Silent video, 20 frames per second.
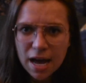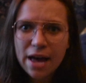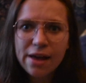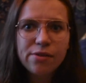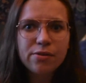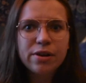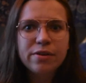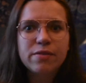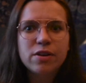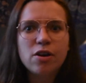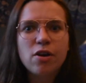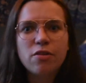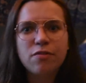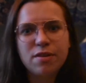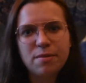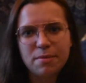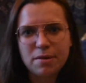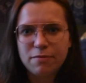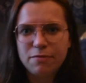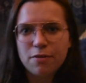I don't even know if
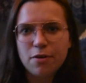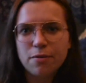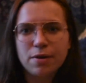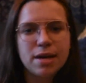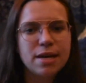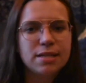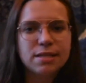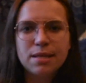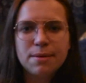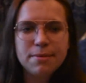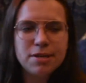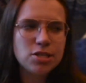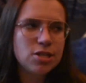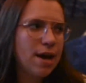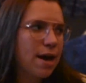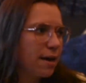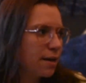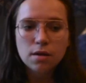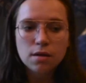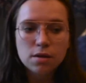I'm in focus. Let me
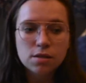check.